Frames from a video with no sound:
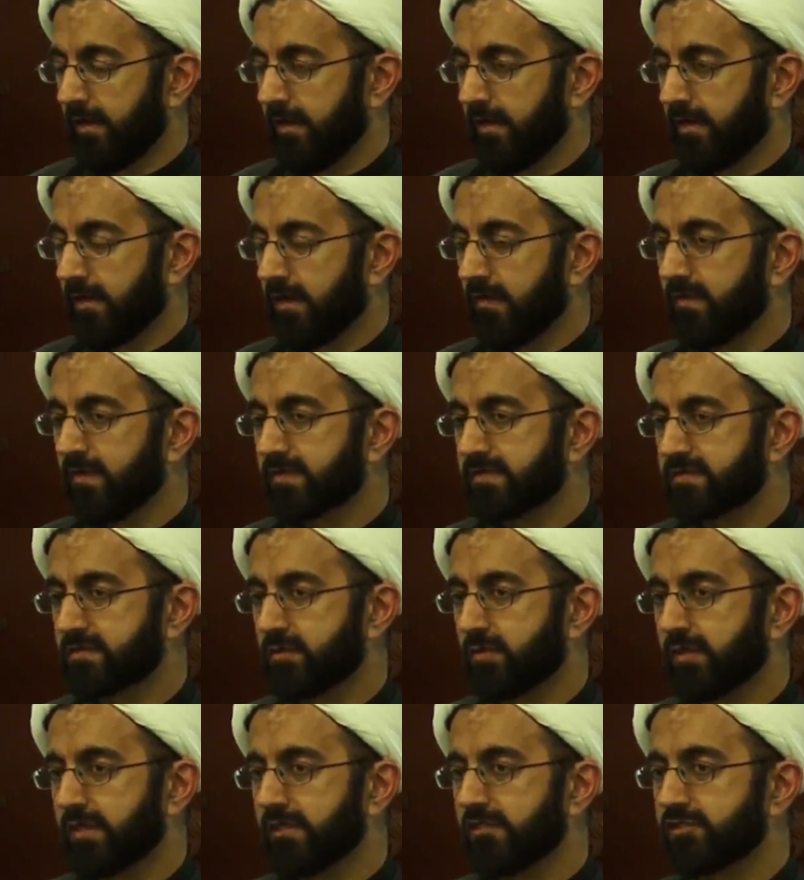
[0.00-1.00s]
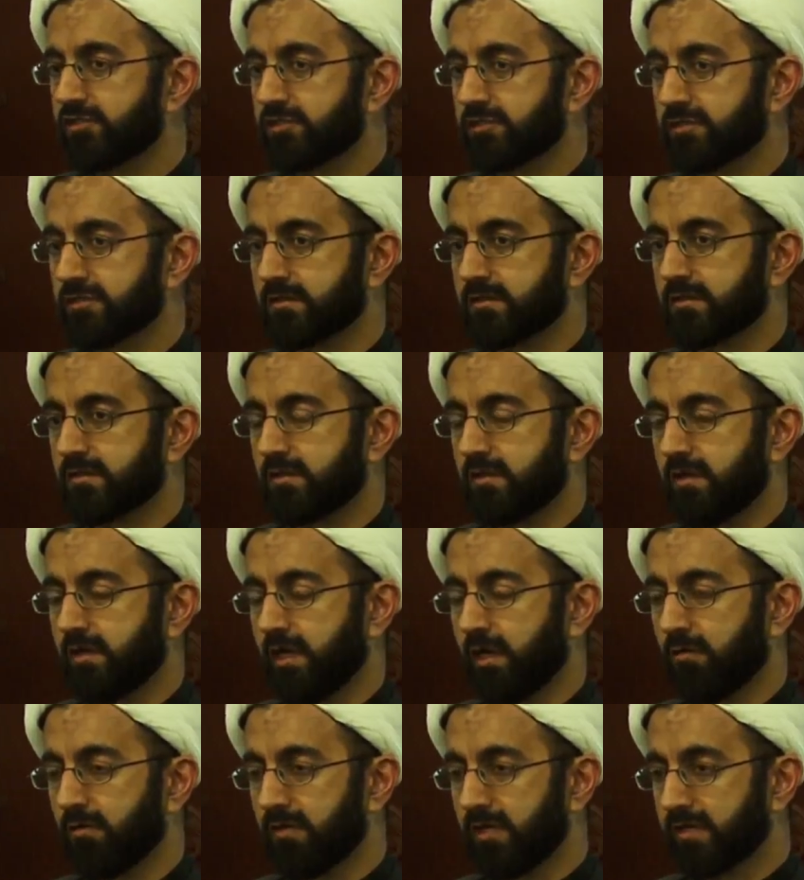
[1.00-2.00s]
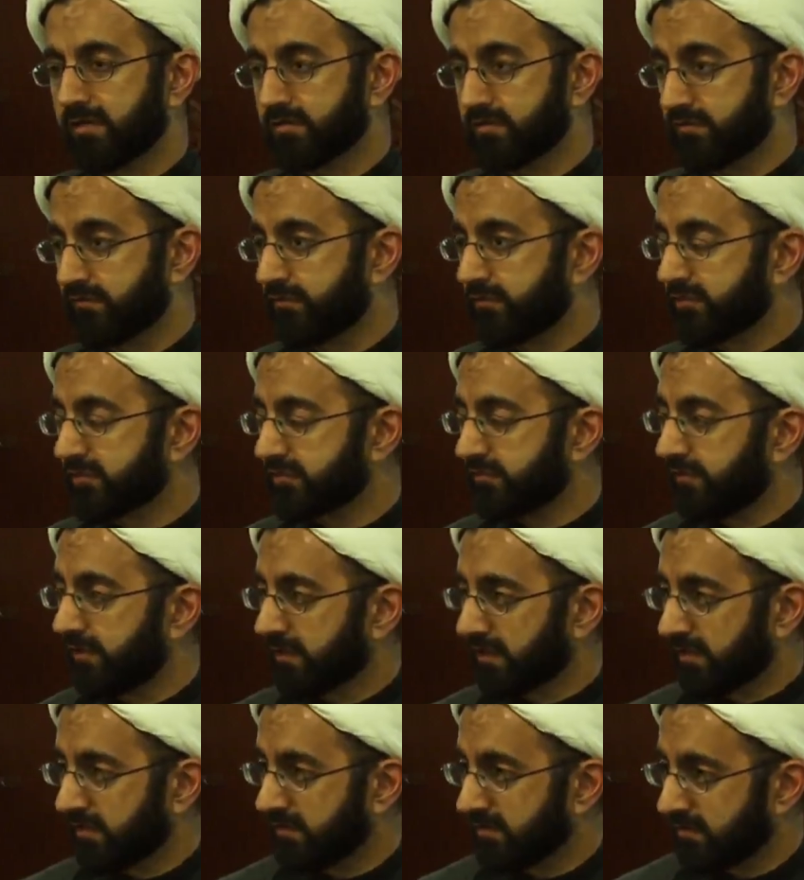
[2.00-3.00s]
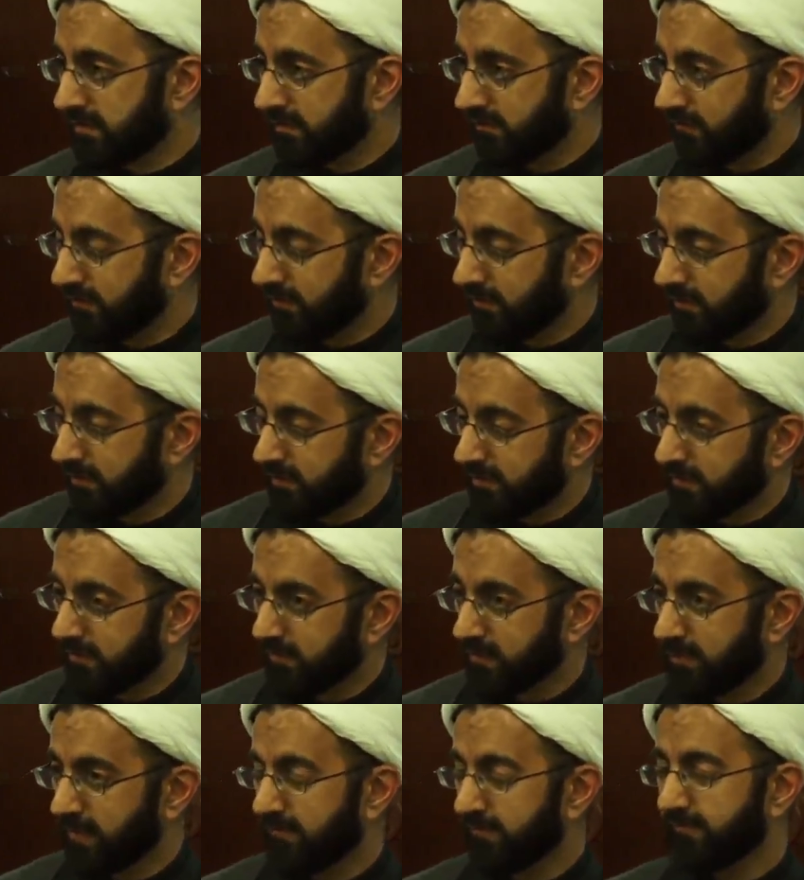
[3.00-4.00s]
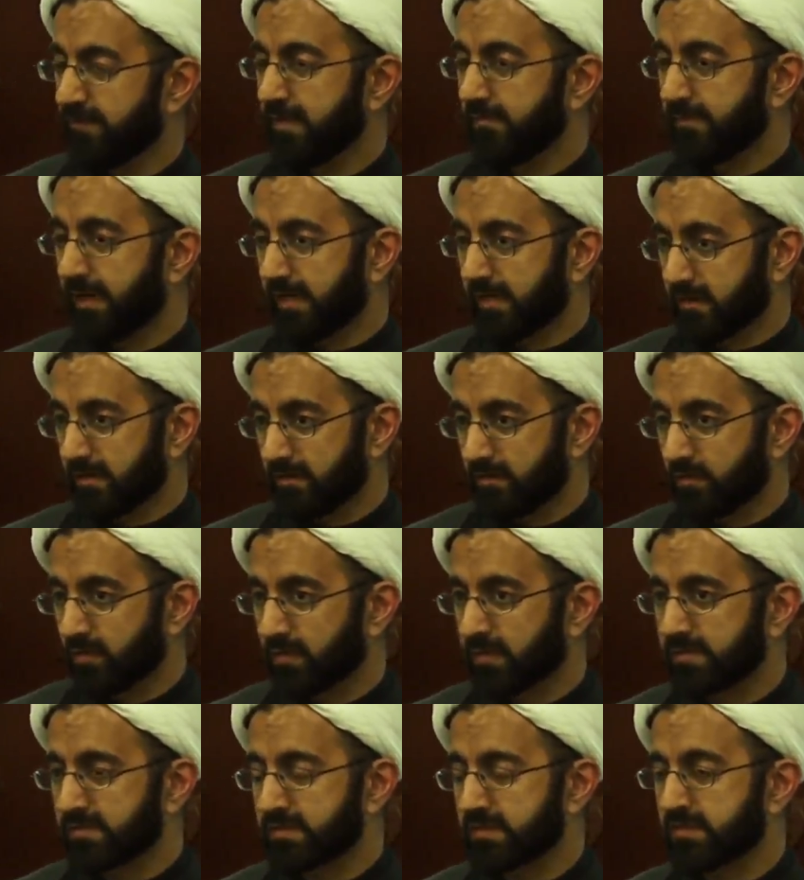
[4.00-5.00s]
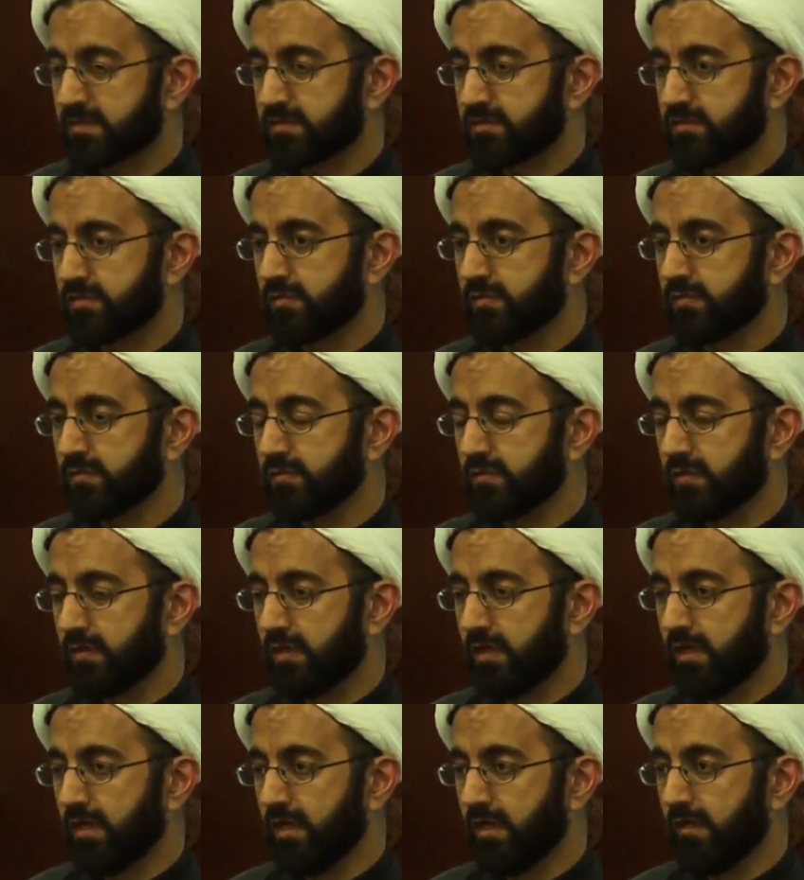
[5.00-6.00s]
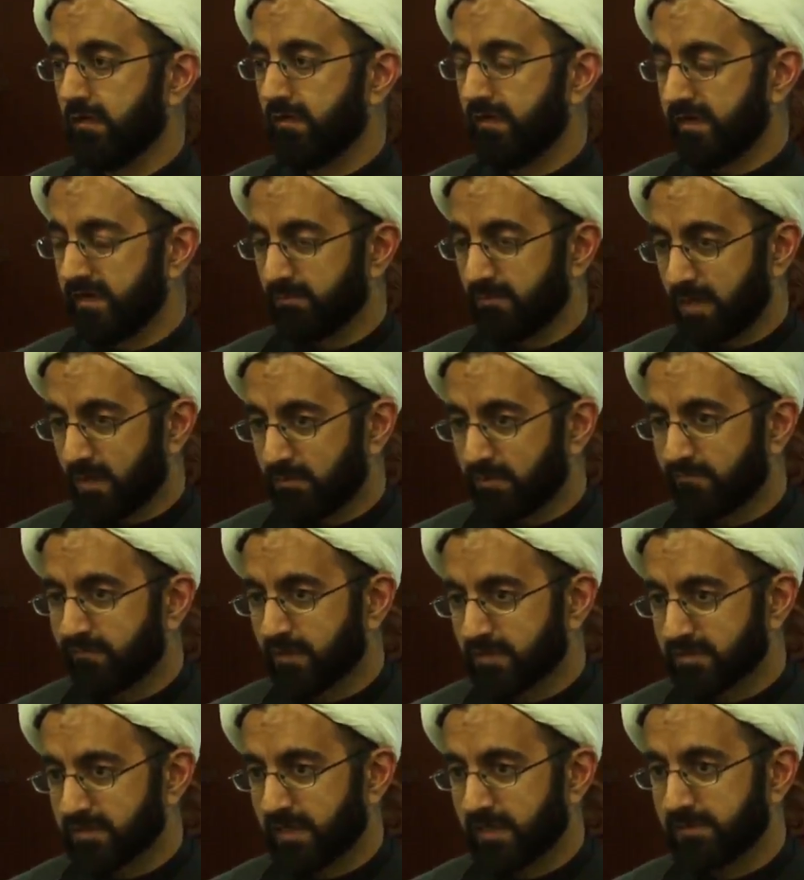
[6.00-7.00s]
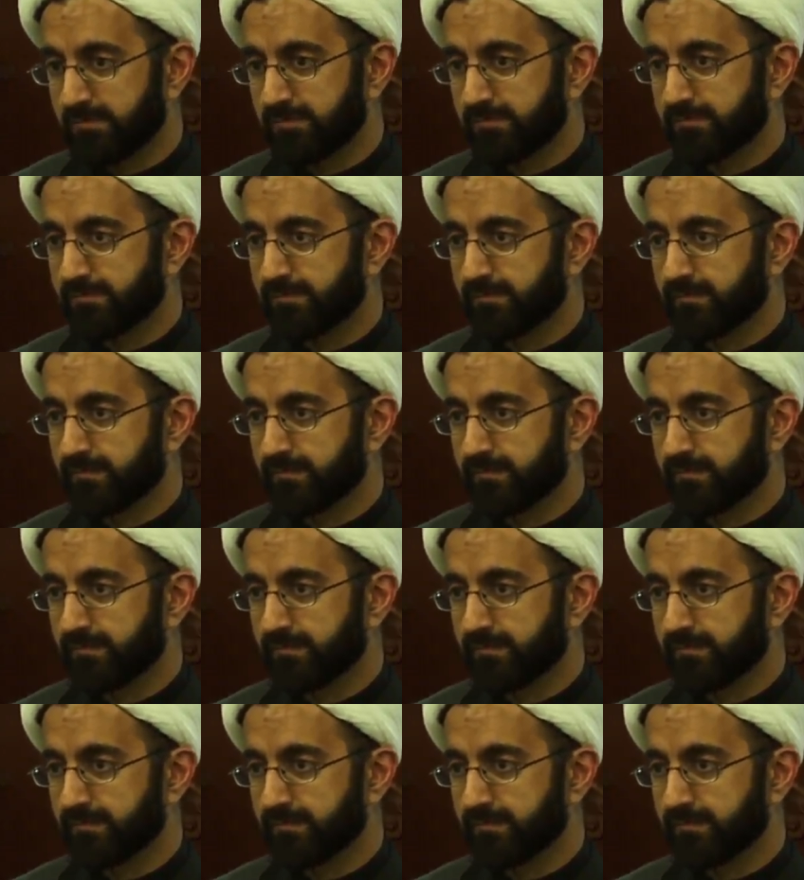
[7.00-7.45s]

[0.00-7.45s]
And on this occasion, I would like to first of all convey my condolences to the Imam of our time.